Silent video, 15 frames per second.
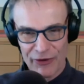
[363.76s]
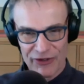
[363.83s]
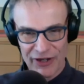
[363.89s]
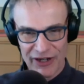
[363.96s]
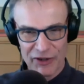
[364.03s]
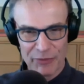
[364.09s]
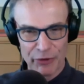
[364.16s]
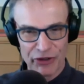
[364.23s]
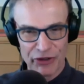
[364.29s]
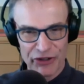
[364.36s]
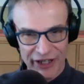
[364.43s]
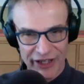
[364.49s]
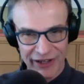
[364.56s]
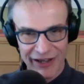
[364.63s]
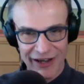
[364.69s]
in its
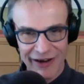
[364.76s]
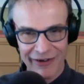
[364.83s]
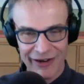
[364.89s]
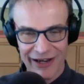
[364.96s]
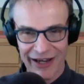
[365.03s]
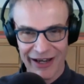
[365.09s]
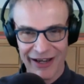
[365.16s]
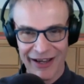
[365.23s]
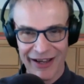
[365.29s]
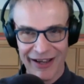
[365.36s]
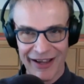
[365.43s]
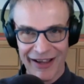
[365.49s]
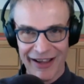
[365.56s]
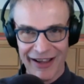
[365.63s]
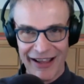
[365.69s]
particularity
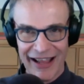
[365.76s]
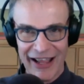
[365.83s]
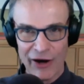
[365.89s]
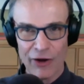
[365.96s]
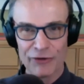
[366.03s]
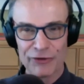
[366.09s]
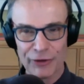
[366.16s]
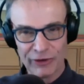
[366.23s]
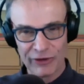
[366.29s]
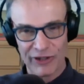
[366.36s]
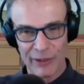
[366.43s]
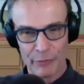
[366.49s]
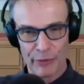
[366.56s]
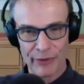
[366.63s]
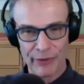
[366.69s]
and also
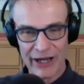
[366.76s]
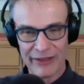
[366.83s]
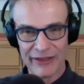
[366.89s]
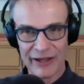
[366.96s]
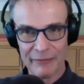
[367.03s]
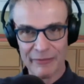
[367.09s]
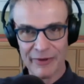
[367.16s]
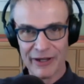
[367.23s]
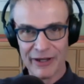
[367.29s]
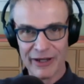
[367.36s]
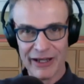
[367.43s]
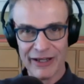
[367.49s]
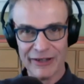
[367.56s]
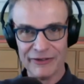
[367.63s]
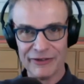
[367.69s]
liberate them
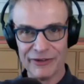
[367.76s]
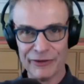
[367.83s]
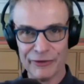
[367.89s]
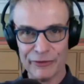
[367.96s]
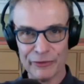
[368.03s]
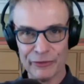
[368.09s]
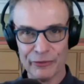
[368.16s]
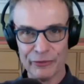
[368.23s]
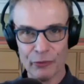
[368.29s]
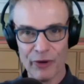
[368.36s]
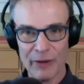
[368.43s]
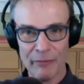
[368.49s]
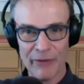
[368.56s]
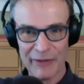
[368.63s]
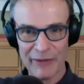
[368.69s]
into
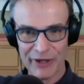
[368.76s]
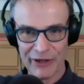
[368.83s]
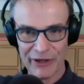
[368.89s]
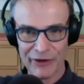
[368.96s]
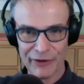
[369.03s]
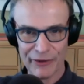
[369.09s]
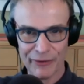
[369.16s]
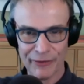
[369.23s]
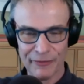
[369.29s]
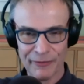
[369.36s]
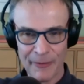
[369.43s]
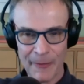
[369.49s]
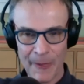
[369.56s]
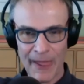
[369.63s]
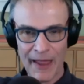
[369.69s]
what might be new.
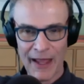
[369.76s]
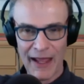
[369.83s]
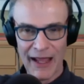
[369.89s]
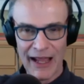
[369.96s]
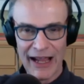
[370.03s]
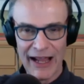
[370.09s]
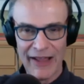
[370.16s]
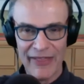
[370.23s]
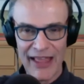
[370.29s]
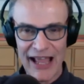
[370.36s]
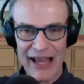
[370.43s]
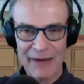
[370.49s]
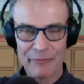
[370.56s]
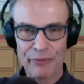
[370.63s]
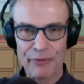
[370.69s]
And
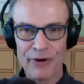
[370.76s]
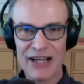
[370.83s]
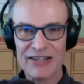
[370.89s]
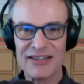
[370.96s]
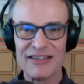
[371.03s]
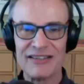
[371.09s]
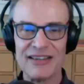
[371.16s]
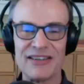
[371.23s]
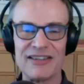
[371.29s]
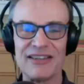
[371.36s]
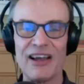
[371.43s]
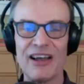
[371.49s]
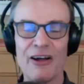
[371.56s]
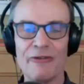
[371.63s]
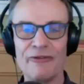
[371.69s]
that process
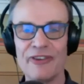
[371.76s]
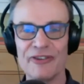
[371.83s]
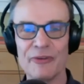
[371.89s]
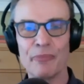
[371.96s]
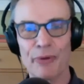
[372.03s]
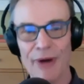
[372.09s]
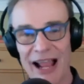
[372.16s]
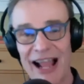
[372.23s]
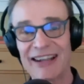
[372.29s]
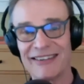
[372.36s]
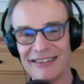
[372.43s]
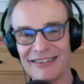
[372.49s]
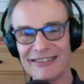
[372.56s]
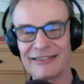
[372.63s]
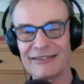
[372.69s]
itself is a
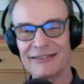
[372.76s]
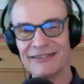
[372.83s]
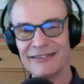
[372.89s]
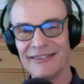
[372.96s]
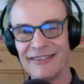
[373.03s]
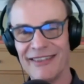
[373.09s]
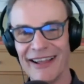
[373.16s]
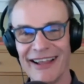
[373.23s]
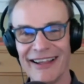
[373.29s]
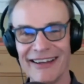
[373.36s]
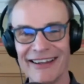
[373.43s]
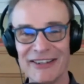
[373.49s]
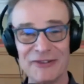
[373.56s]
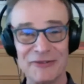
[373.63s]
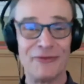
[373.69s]
practice that
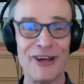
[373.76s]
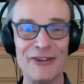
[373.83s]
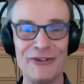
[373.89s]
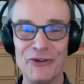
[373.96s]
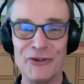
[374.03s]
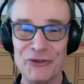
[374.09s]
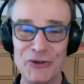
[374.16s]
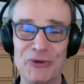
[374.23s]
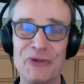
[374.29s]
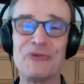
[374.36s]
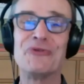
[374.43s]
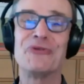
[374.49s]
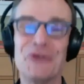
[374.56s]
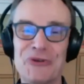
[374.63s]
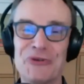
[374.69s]
is fun to do with
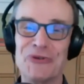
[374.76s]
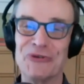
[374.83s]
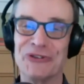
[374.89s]
food